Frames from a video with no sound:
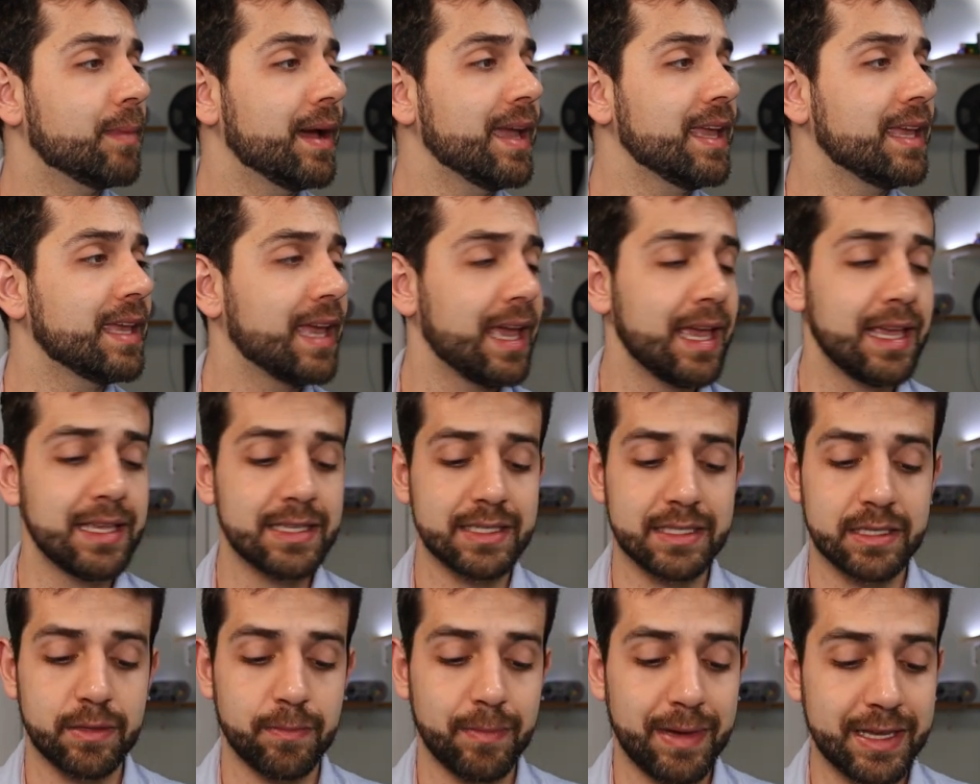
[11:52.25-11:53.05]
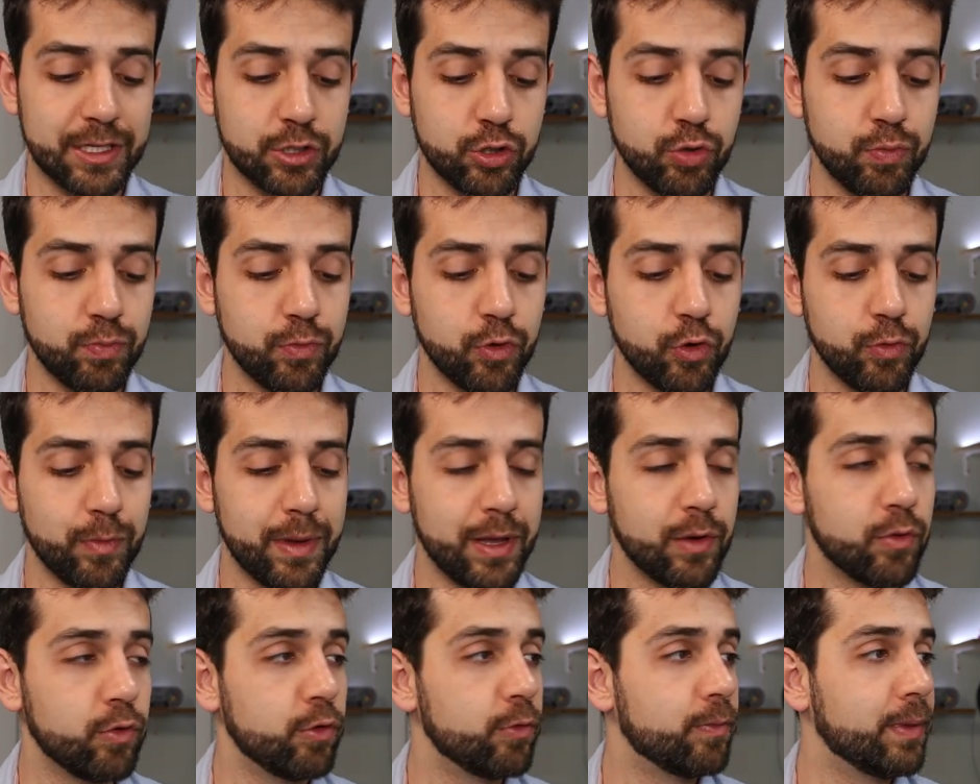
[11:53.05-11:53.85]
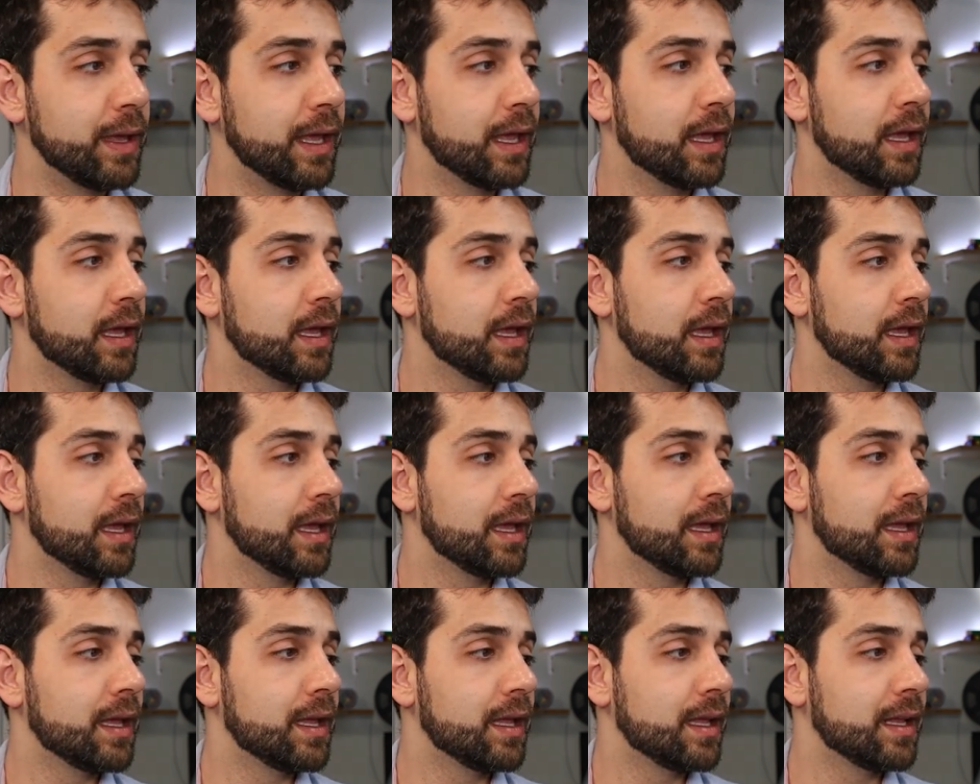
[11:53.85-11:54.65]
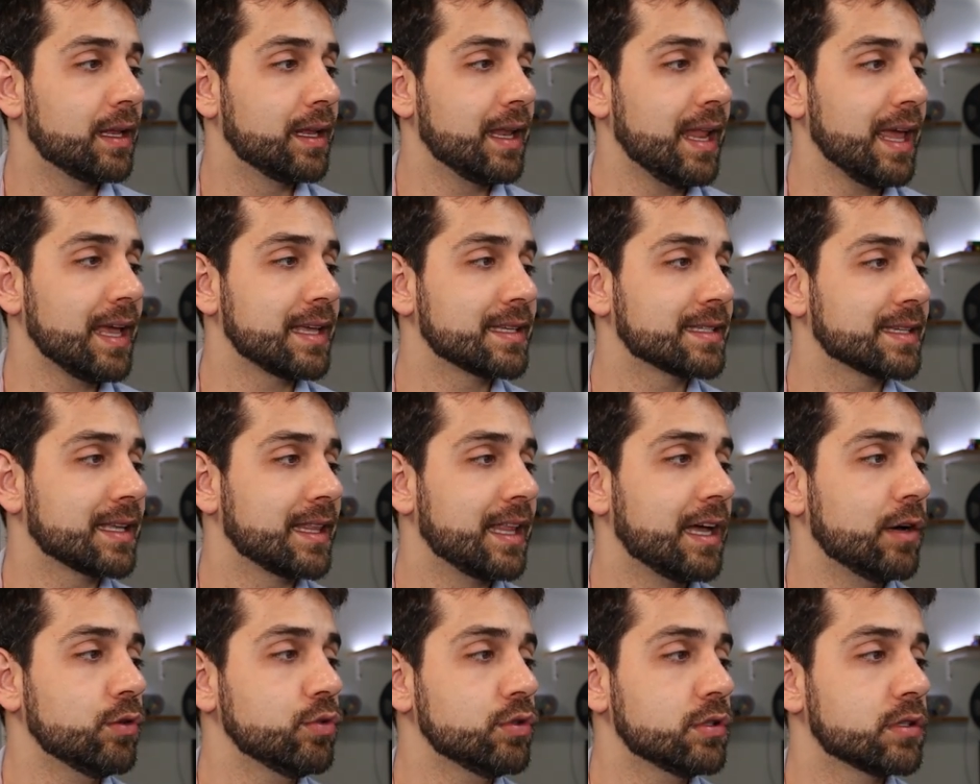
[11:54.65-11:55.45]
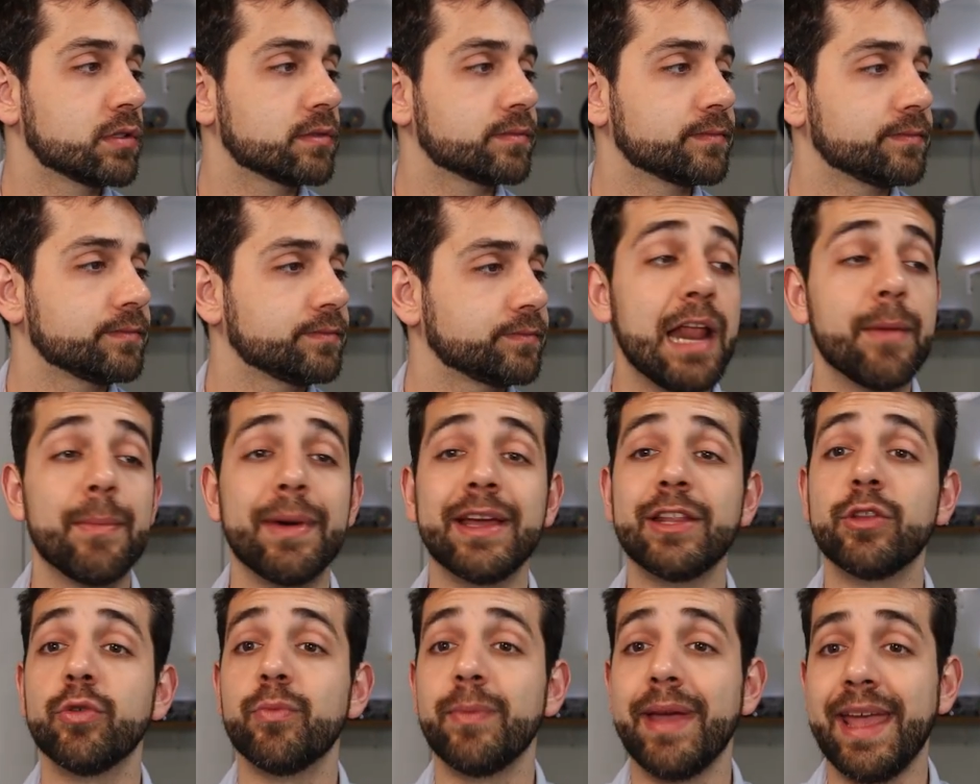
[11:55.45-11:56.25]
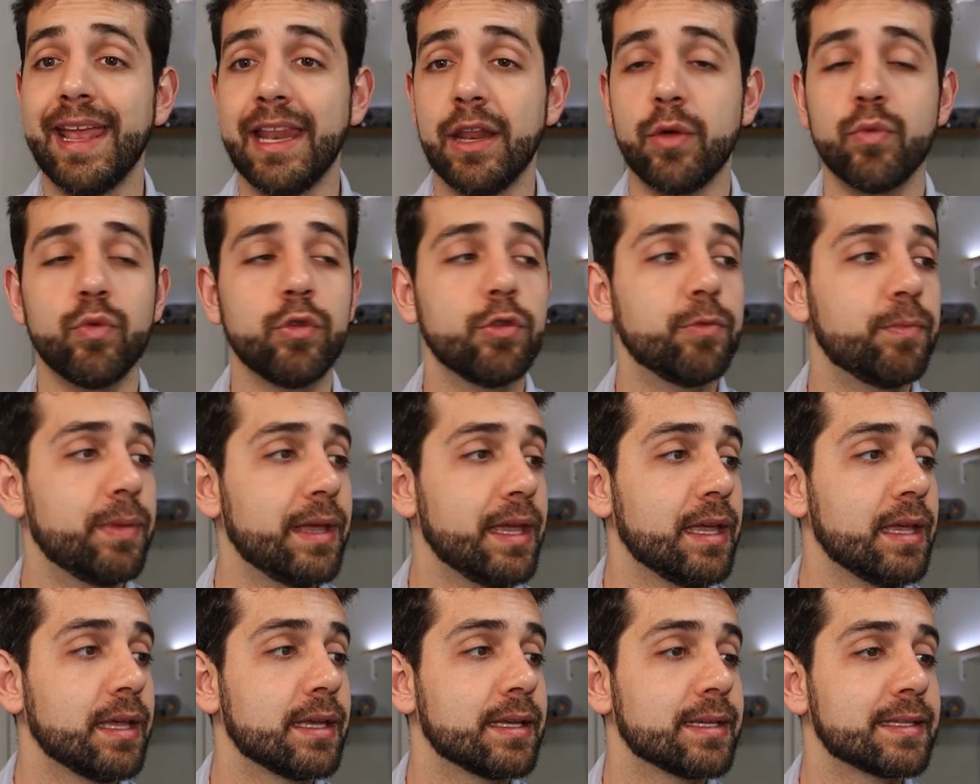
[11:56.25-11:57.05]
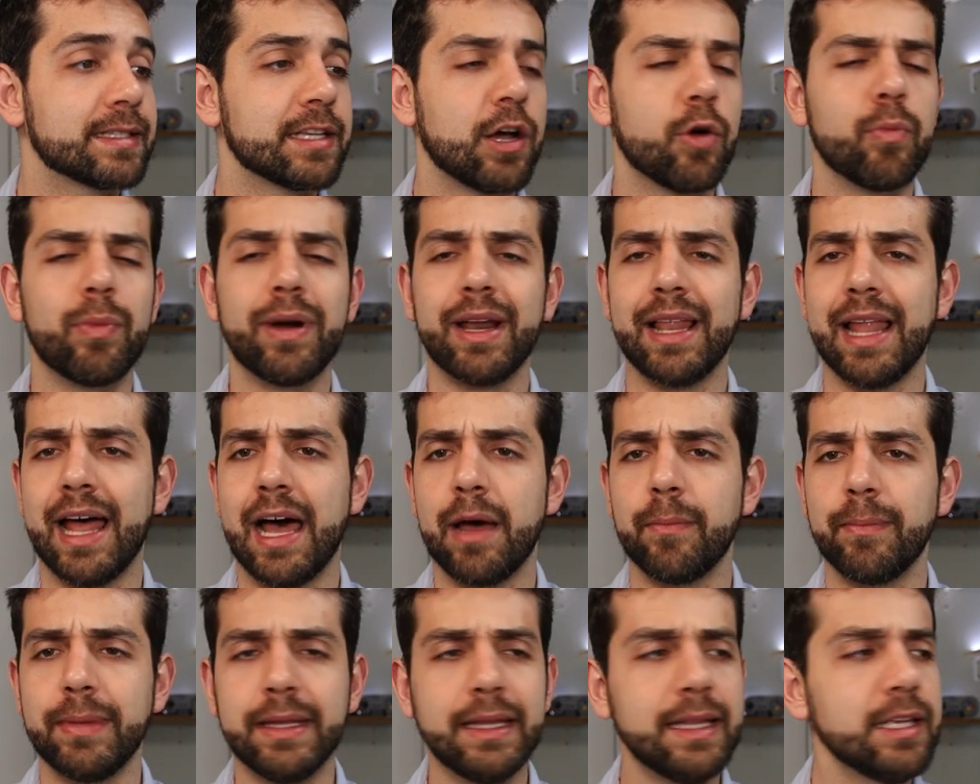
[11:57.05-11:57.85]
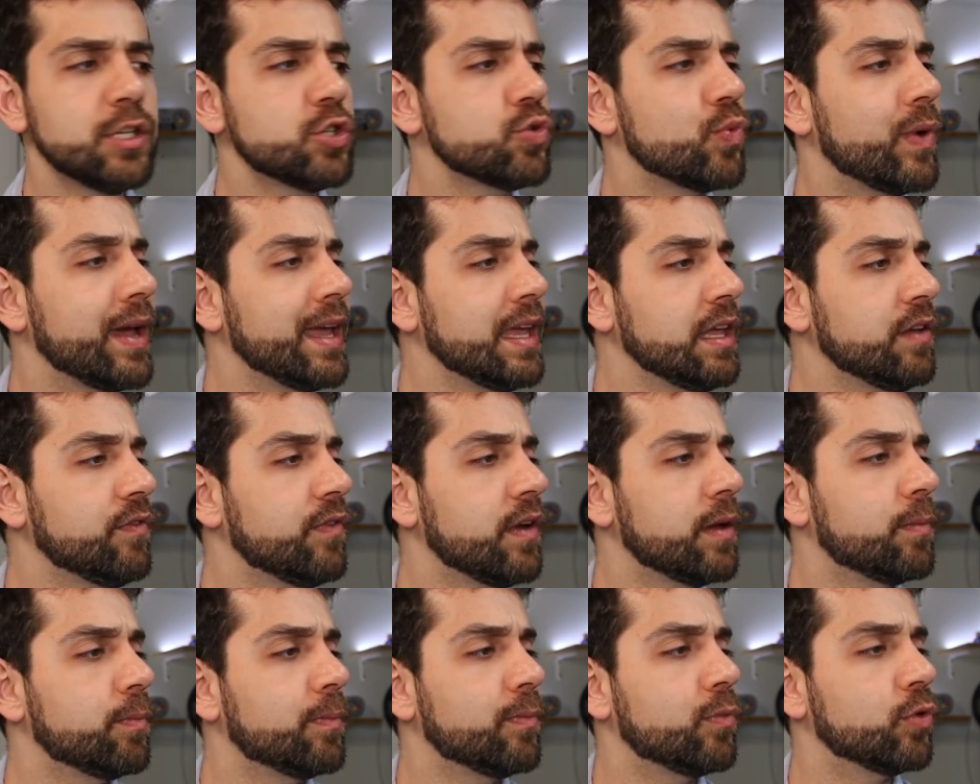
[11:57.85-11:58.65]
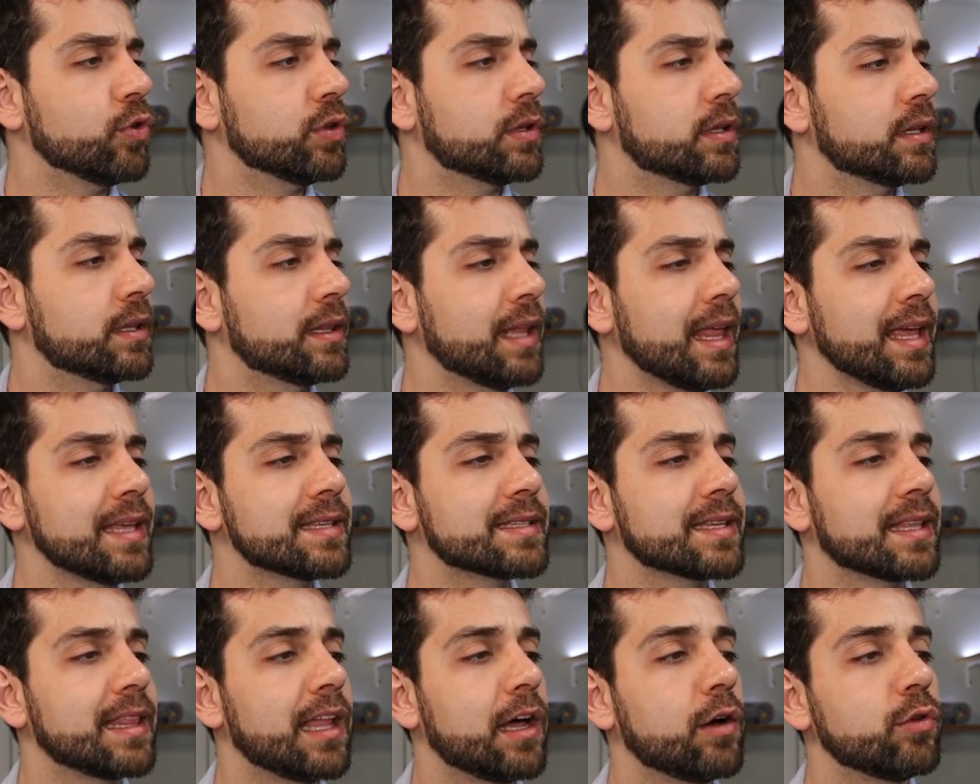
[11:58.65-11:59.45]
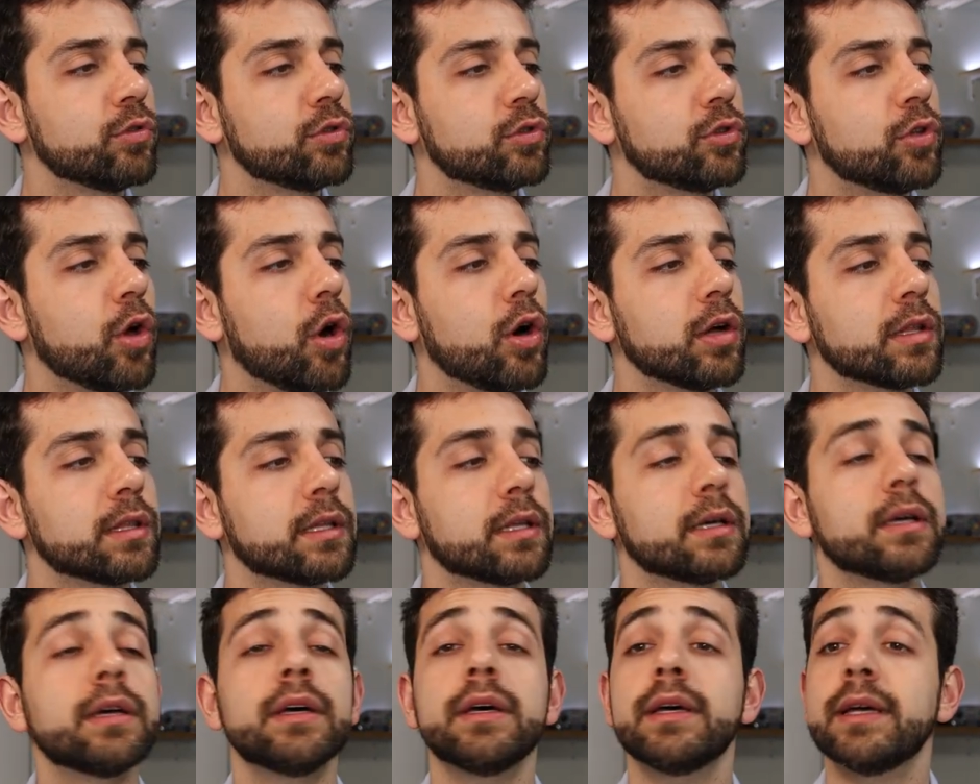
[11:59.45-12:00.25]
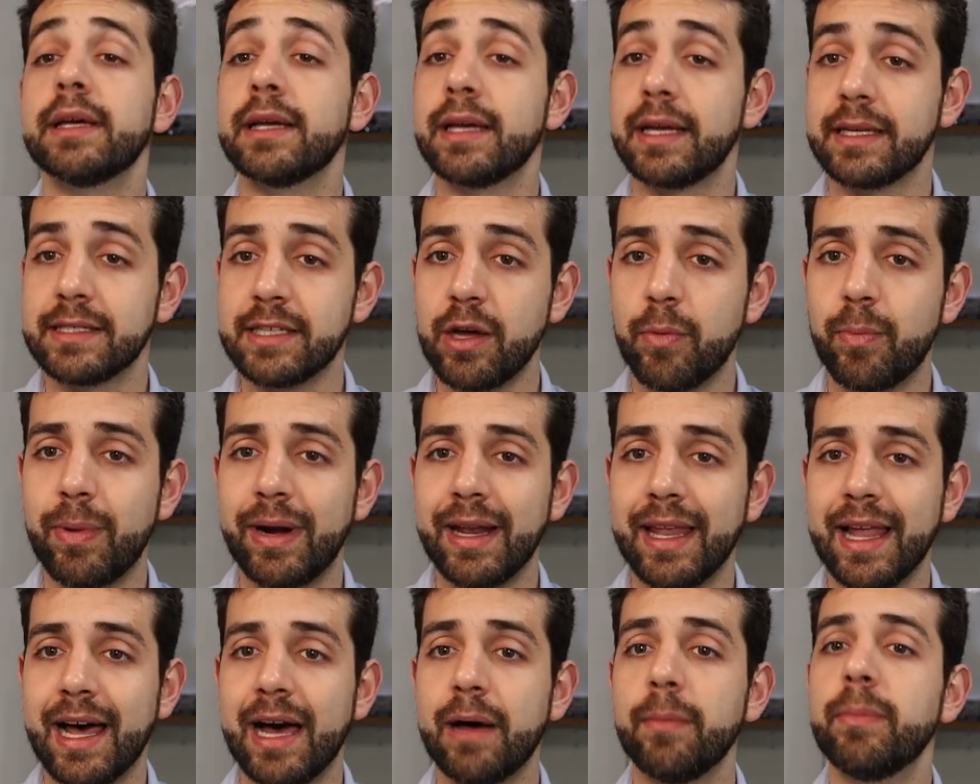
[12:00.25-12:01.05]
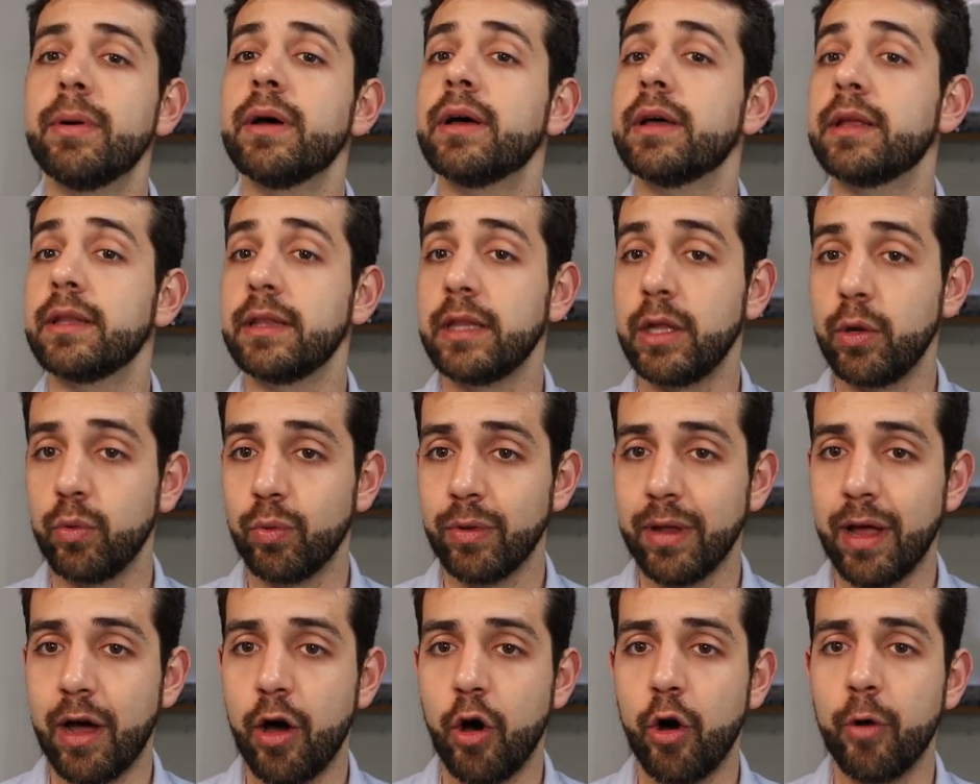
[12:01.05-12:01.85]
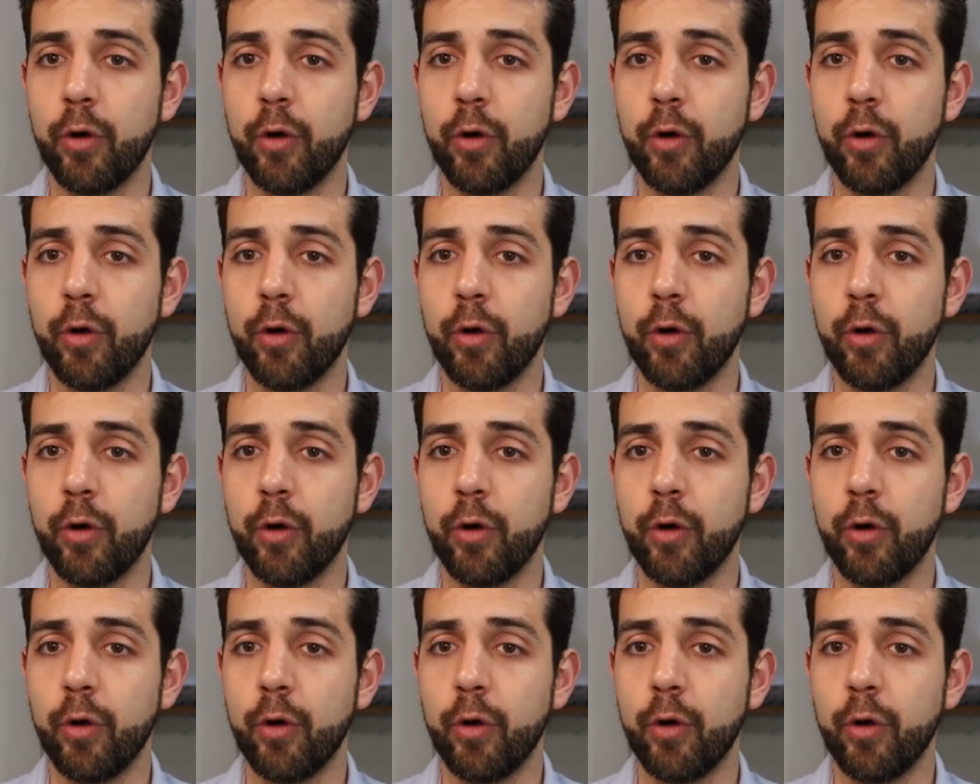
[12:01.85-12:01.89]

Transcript: In my case, my subdomain will be Nextcloud and my domain will be Sauber-Lab. In this way, if I put nextcloud.sauber-lab, they will